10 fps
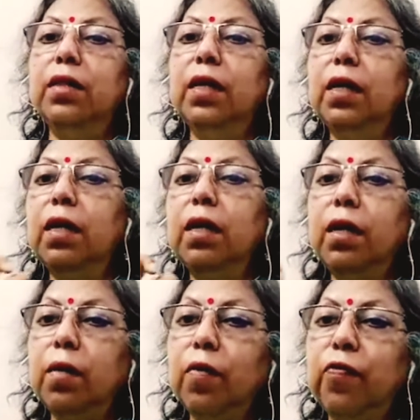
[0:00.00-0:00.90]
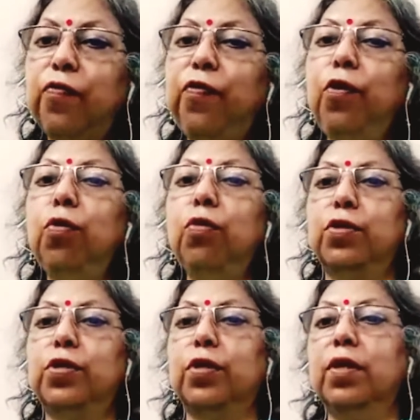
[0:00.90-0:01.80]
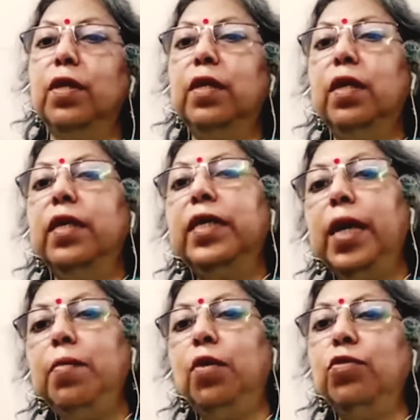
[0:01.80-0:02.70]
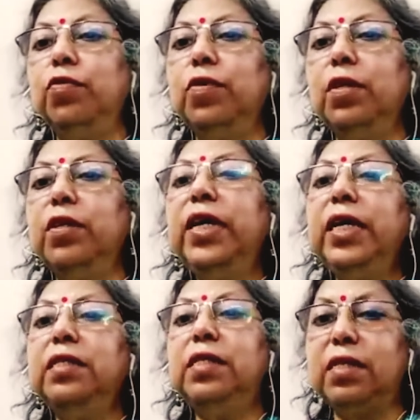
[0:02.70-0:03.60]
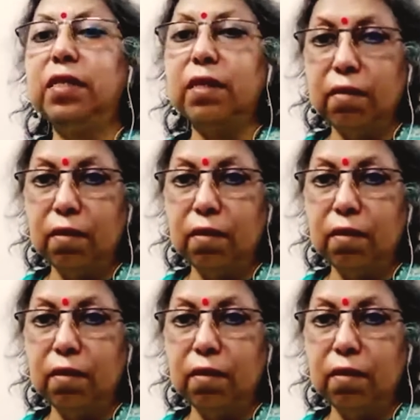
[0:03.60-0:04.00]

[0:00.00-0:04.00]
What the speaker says: The flute came out of the reeds